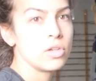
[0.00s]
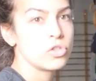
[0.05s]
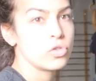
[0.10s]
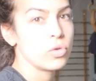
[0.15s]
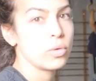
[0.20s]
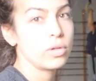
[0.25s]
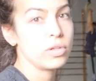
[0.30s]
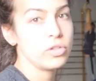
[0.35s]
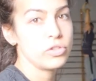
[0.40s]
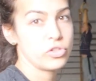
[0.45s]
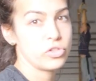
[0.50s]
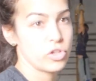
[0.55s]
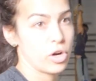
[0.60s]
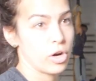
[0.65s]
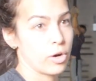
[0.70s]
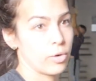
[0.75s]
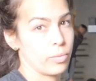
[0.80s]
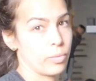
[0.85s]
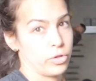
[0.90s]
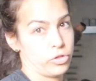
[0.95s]
So I'm gonna
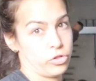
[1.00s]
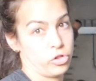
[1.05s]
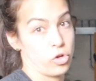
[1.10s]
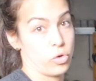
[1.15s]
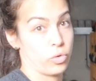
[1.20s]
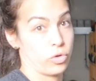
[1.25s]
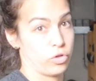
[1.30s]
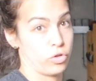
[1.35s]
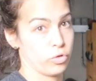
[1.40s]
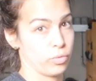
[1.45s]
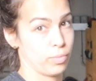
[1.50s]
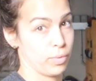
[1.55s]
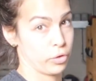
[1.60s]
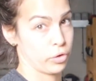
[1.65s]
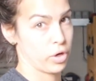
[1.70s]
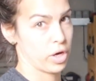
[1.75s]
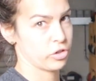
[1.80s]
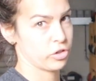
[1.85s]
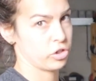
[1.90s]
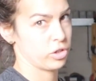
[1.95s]
start with showing you the
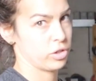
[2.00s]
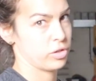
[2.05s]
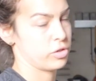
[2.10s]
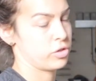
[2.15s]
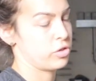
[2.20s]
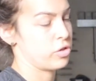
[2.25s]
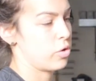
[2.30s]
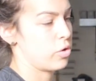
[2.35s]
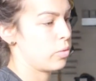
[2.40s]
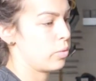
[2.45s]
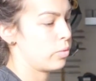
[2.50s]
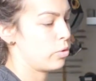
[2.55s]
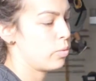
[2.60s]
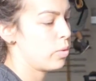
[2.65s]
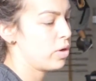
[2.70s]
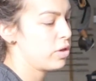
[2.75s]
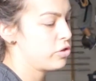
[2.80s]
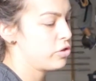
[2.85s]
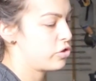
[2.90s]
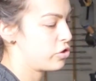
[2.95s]
progression. So you
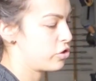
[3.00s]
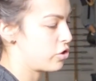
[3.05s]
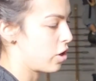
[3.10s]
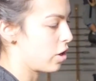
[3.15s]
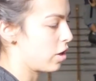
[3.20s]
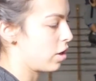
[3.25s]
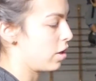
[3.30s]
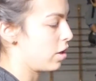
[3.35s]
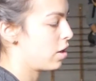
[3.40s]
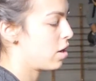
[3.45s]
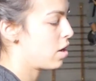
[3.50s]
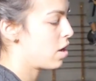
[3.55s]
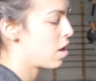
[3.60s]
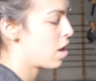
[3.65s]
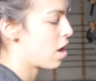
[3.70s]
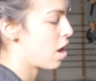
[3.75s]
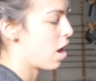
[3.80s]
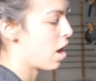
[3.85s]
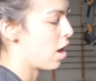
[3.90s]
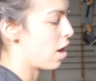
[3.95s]
wanna start
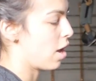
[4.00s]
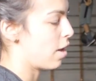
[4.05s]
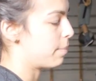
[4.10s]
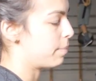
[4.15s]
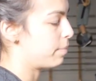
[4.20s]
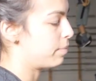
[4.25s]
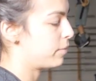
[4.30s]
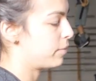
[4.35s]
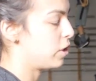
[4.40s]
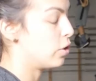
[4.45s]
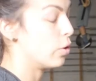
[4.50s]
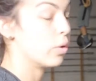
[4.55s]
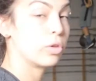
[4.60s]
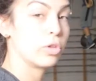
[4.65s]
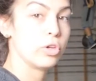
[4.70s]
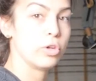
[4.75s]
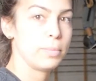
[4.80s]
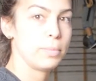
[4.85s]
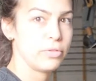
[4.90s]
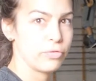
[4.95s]
a
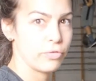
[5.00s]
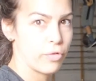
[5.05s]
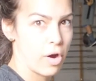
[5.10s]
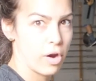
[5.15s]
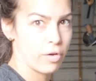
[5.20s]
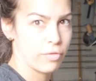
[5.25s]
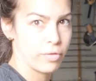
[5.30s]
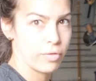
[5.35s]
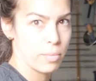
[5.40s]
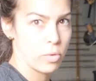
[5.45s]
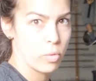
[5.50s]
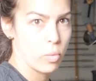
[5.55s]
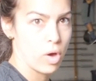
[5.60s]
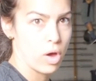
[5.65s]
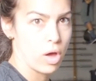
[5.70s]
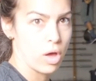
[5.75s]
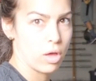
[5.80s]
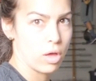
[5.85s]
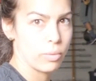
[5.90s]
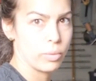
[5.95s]
little bit far from the
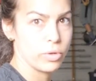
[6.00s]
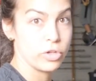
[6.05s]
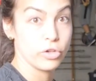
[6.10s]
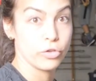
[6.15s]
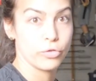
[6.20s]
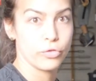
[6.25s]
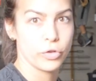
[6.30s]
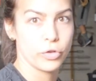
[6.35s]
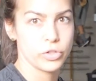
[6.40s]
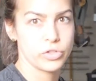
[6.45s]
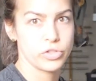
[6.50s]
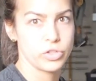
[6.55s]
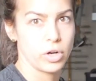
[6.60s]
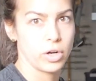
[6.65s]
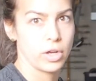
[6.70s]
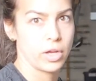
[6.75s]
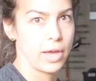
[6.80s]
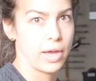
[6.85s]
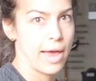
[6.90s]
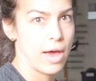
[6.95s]
wall when you're first
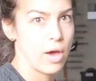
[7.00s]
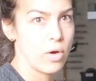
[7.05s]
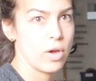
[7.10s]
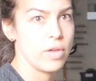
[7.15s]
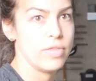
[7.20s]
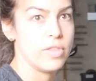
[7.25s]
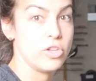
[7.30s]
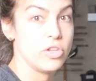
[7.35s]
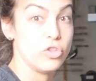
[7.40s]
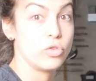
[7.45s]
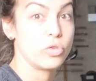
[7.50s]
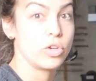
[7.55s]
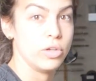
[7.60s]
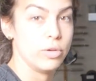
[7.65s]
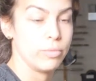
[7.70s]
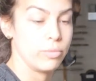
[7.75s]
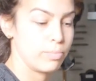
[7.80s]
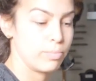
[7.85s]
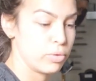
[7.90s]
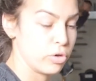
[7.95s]
starting out, and then you
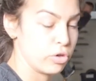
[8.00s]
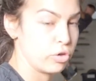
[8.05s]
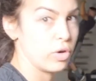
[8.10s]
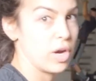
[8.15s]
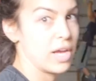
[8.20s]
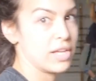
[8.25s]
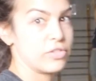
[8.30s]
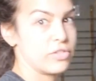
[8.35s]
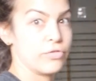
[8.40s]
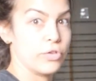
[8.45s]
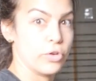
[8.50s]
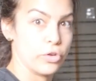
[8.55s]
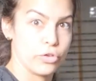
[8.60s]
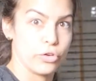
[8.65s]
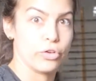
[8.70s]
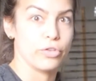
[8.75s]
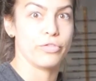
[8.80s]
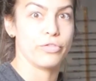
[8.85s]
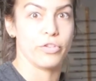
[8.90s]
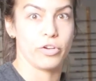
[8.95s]
can progress
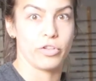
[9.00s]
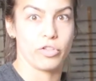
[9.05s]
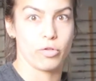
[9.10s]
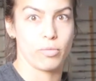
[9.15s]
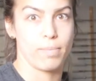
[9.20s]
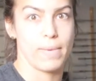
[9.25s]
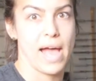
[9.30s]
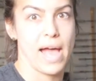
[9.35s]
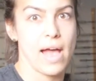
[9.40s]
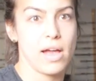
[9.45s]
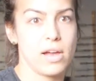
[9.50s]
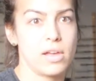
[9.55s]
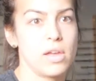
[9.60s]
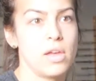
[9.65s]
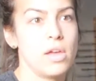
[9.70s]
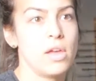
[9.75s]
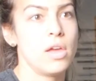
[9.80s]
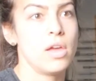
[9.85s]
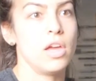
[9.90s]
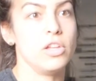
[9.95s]
further and further back
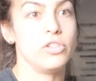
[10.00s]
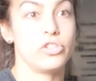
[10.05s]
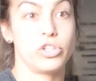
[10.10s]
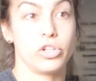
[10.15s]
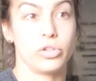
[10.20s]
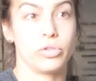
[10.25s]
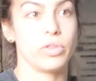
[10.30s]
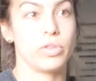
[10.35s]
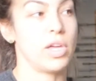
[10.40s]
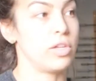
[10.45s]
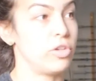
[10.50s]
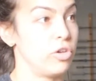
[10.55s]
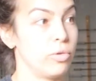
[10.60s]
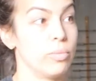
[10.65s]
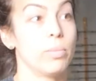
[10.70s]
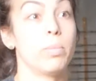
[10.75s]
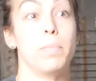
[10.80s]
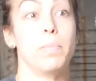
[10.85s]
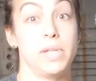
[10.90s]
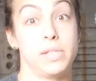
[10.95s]
until then
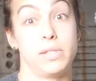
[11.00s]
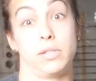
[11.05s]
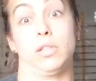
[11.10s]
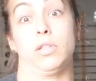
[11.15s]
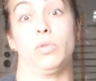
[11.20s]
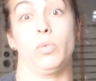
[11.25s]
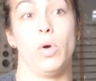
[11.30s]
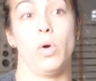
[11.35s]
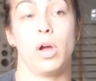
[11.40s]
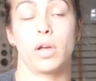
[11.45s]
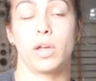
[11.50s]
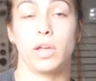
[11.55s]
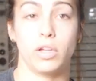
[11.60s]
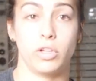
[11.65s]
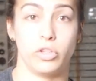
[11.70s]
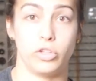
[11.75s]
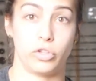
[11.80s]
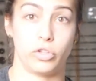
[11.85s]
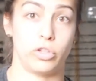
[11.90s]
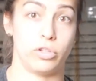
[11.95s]
you're basically
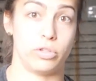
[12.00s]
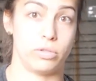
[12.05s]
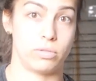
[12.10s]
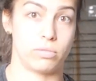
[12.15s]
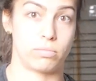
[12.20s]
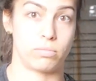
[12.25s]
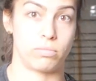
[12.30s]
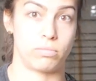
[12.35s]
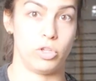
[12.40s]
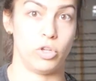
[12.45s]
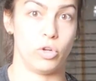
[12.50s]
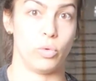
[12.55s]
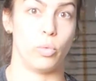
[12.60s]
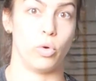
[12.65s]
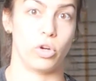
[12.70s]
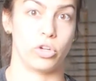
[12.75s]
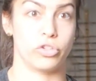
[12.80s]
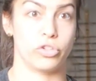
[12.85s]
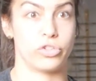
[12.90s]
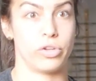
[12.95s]
walking and you can
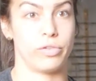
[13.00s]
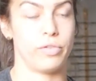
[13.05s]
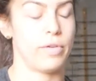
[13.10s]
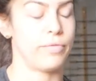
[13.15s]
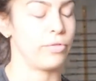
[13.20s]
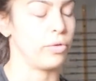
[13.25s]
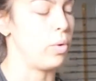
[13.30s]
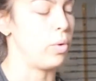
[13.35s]
work yourself off the